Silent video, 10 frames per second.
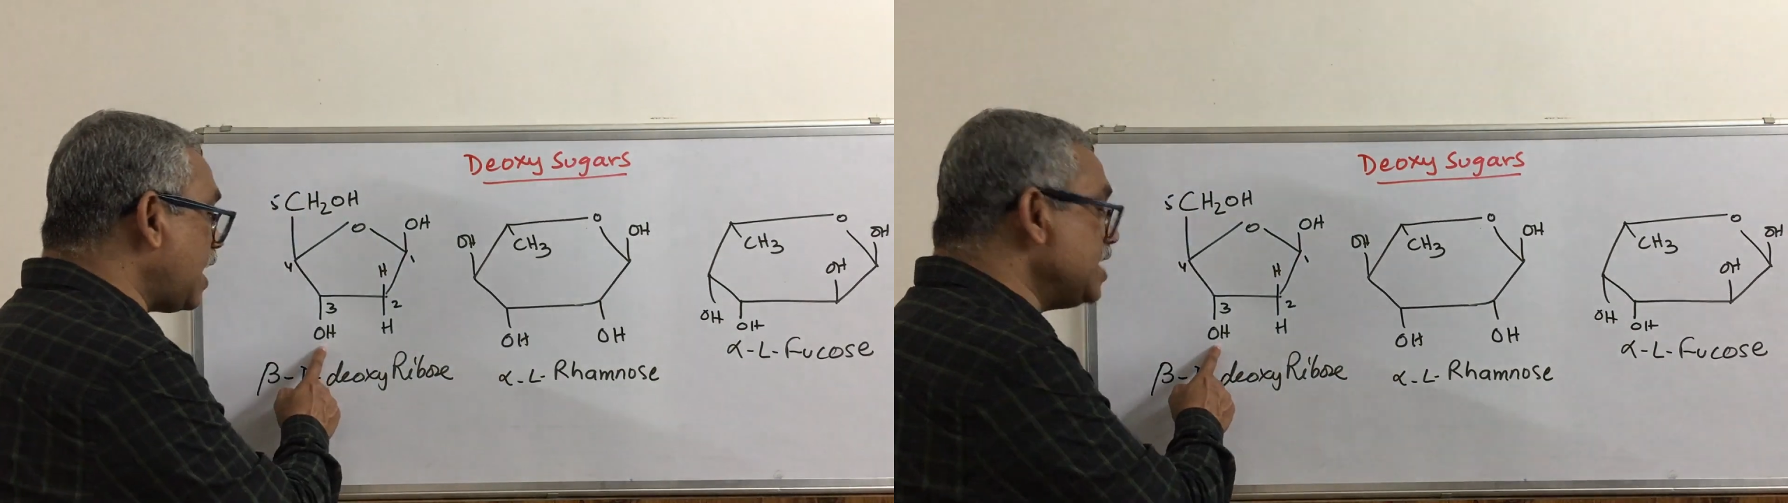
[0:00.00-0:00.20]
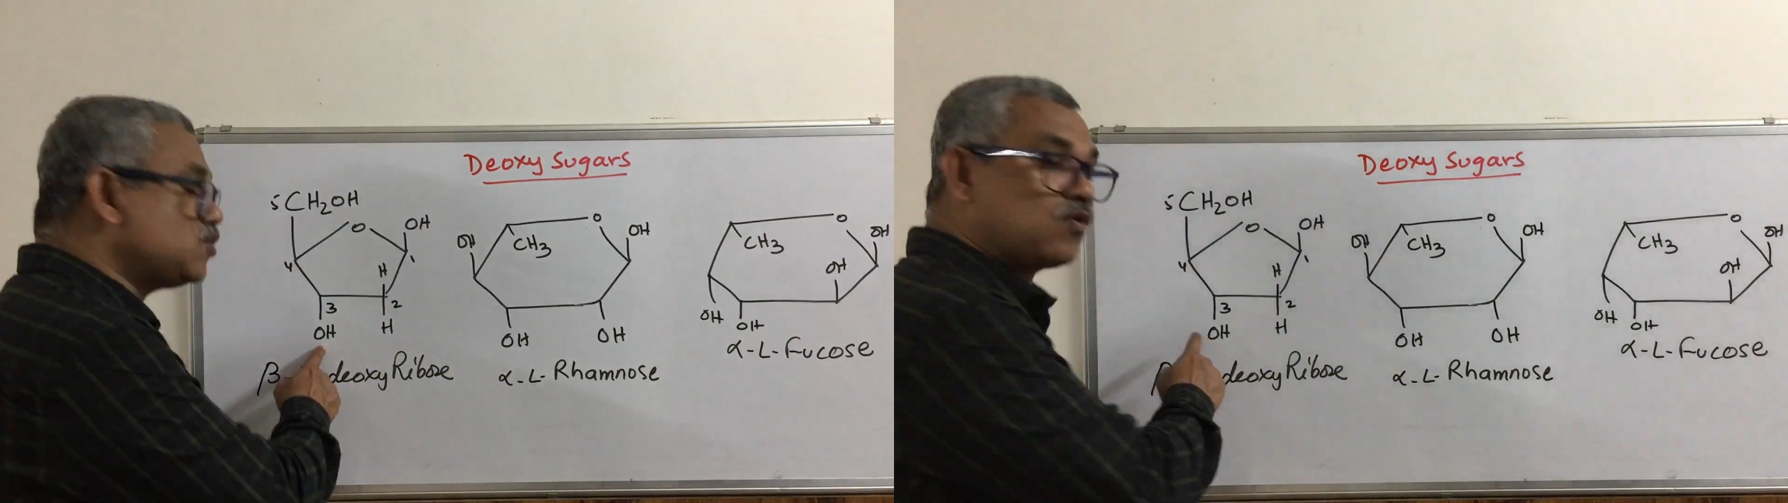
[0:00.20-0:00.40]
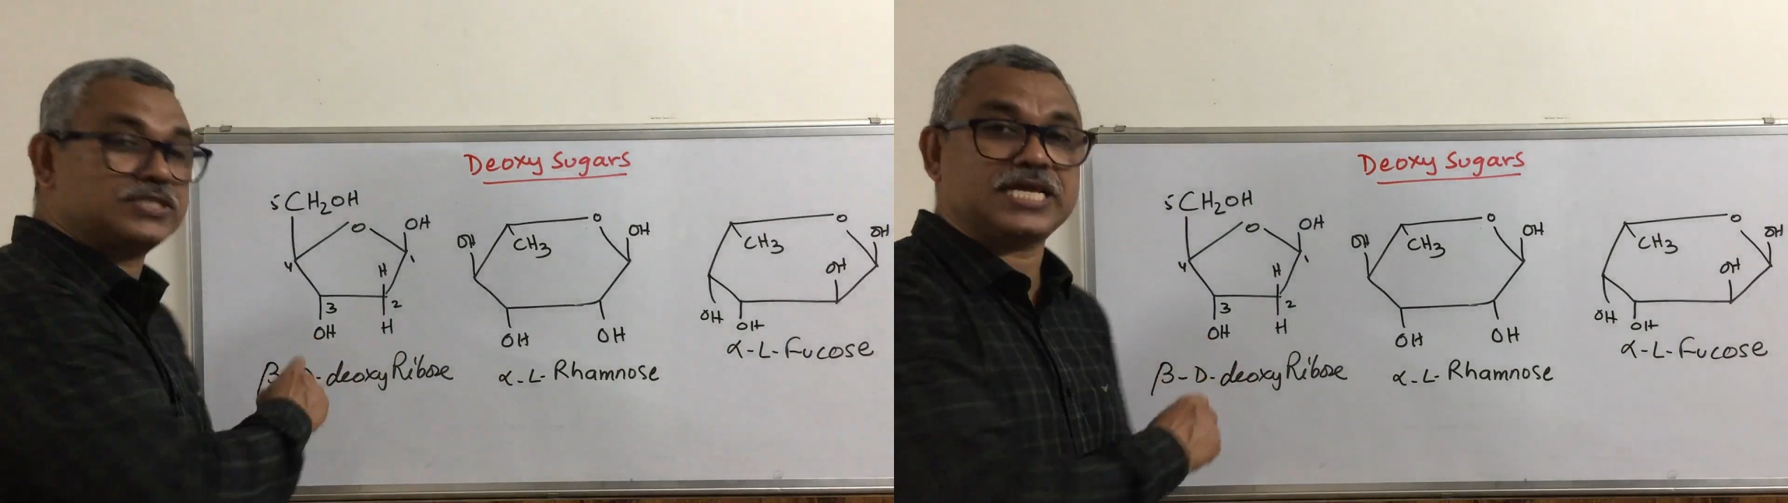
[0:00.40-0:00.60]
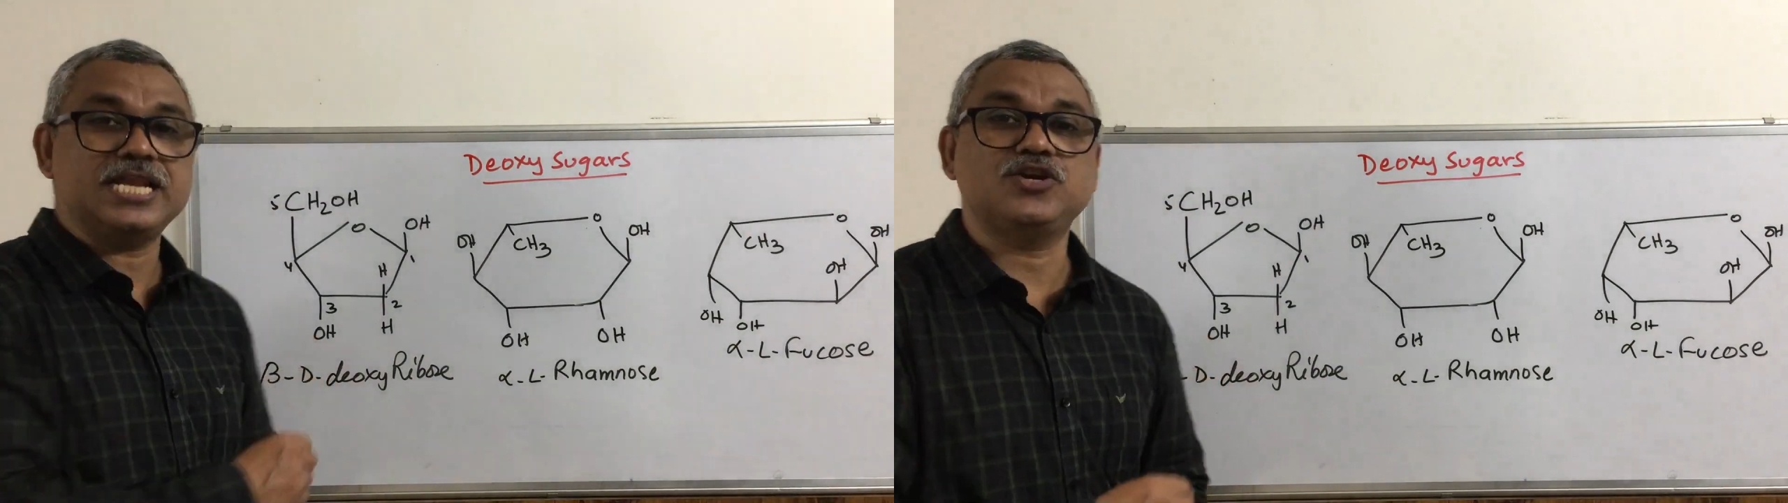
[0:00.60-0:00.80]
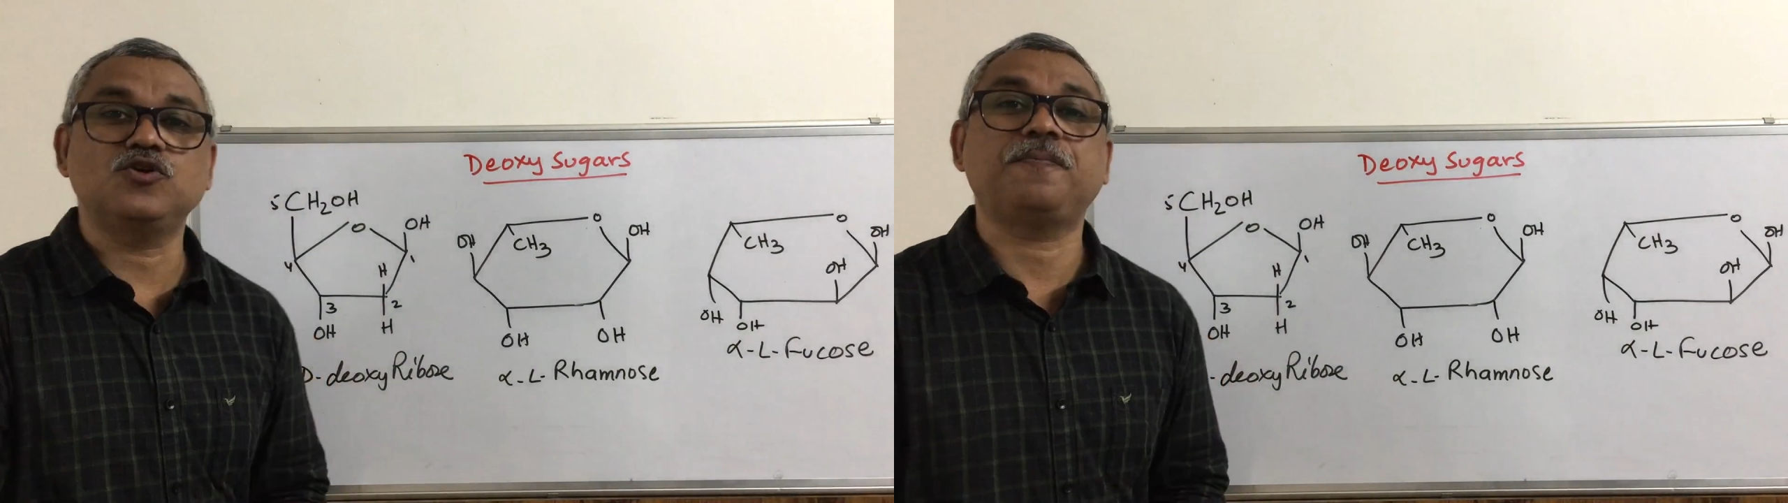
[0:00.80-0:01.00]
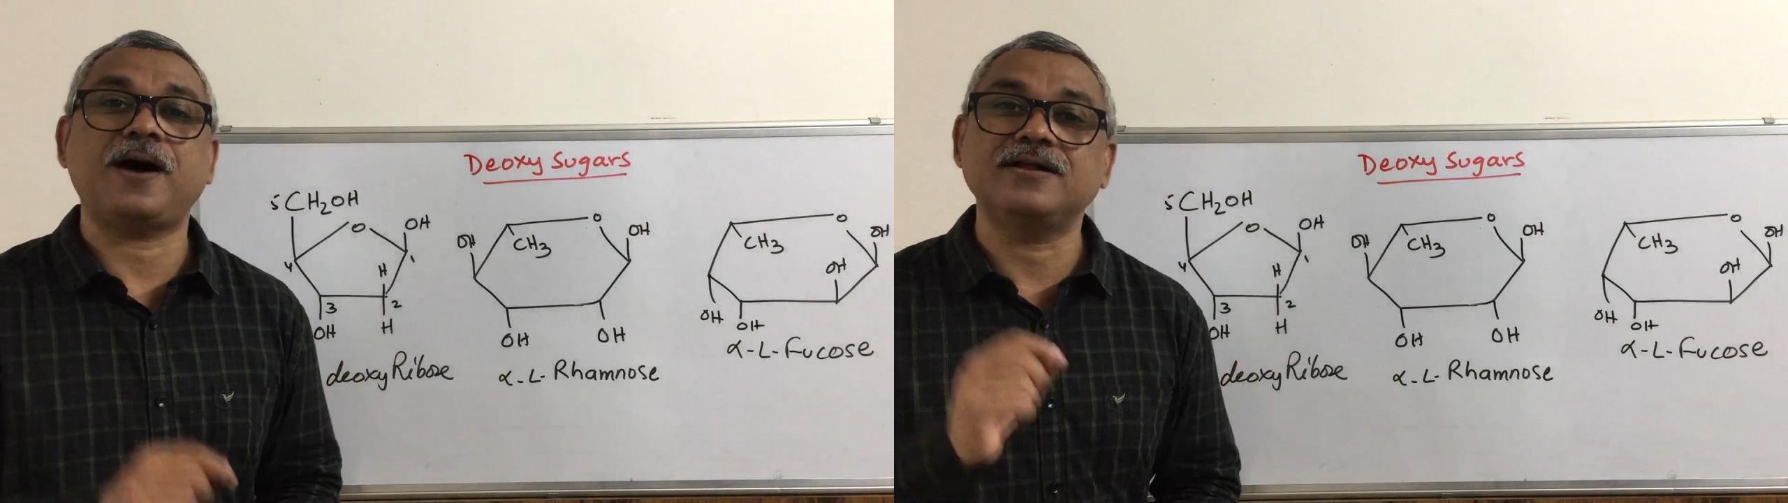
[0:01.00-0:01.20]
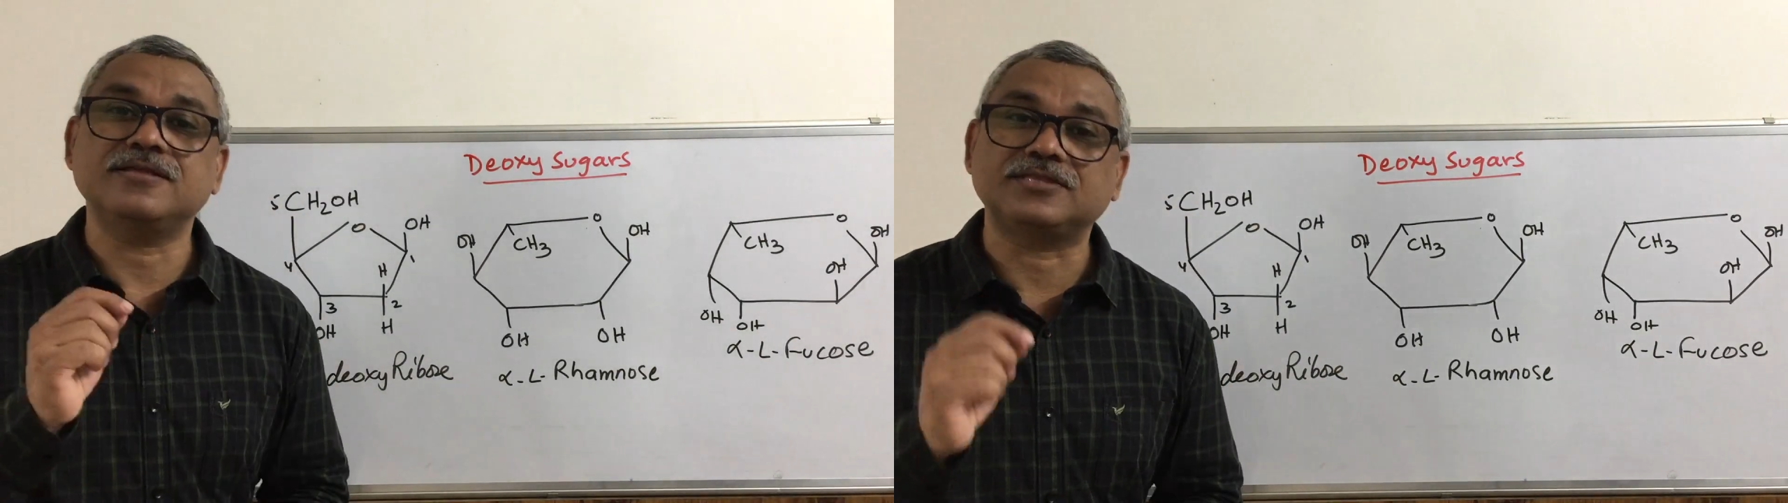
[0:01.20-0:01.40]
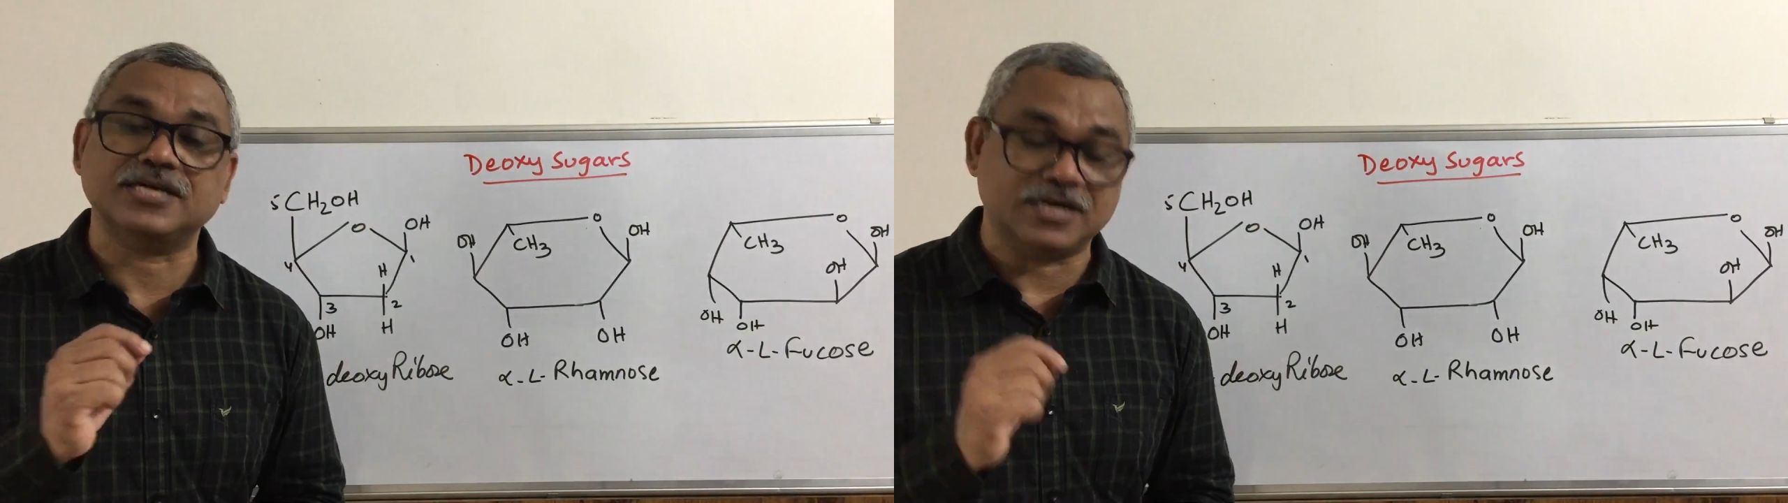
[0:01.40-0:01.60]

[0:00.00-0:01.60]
hydroxyl group at the